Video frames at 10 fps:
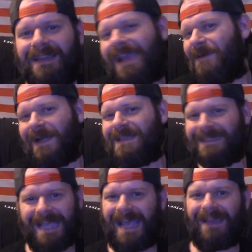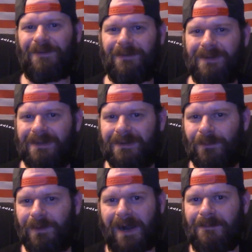Like, I, is that
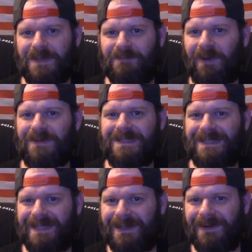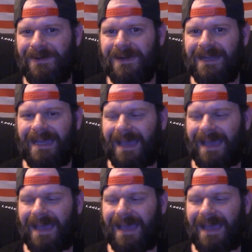what I'm supposed to do?